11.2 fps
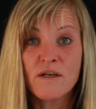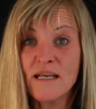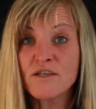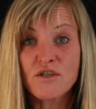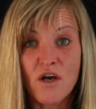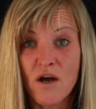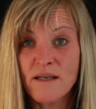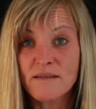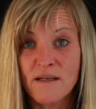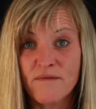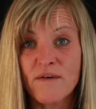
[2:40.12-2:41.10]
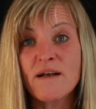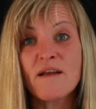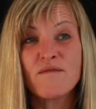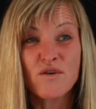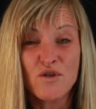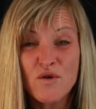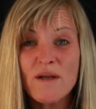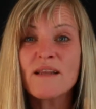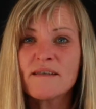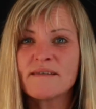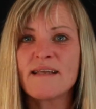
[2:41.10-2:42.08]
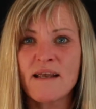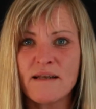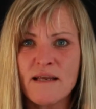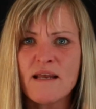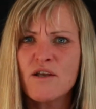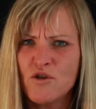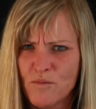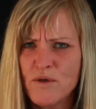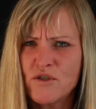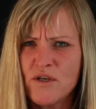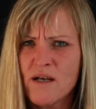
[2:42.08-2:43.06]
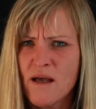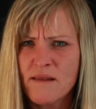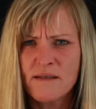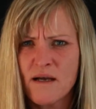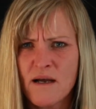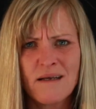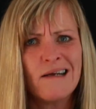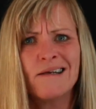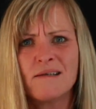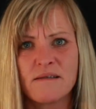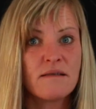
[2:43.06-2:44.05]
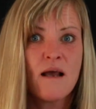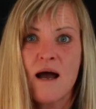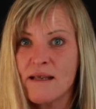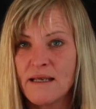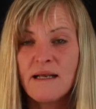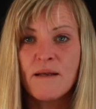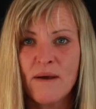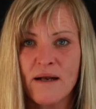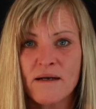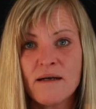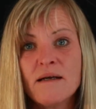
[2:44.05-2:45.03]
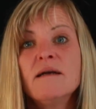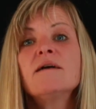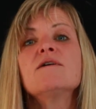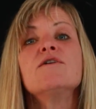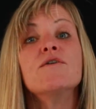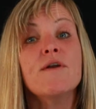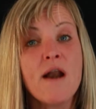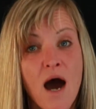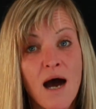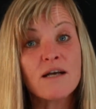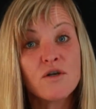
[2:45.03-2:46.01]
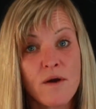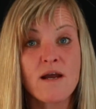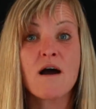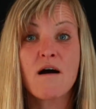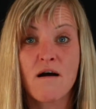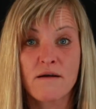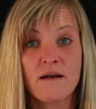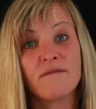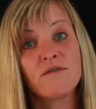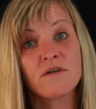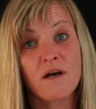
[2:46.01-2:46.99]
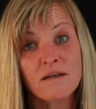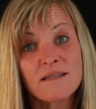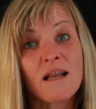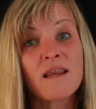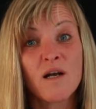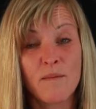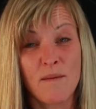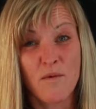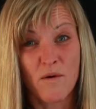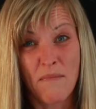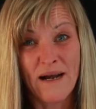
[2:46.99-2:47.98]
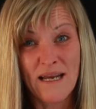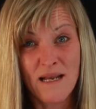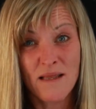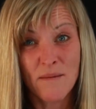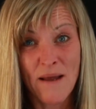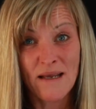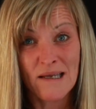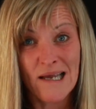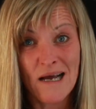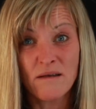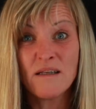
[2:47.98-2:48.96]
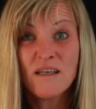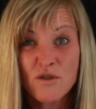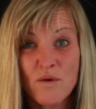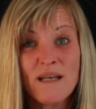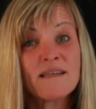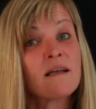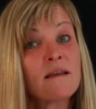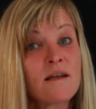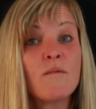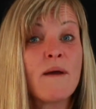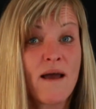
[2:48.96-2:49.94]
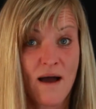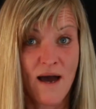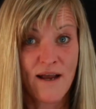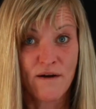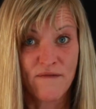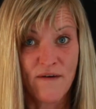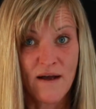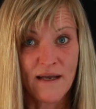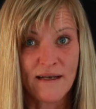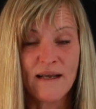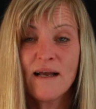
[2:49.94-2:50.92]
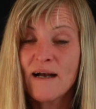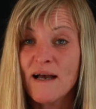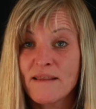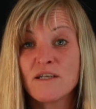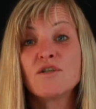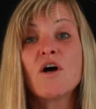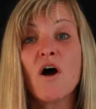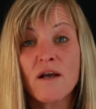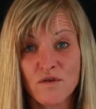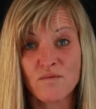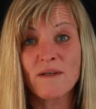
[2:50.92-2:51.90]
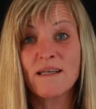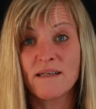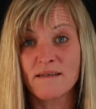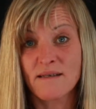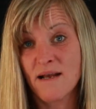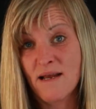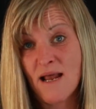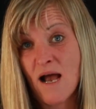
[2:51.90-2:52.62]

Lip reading: each dog is different. If you're doing this technique and you're pushing on the tongue and it's not getting better, you're not doing it hard enough. Your dog's got a little bit more money in the bank account, so he needs a little bit higher fine. The dog is really deciding